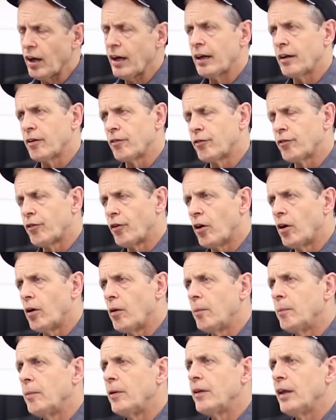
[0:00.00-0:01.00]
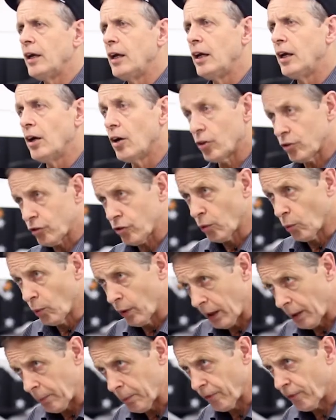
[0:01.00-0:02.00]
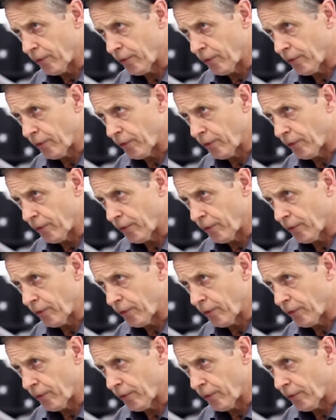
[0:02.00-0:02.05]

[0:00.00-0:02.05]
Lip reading: taken from the Oscar-winning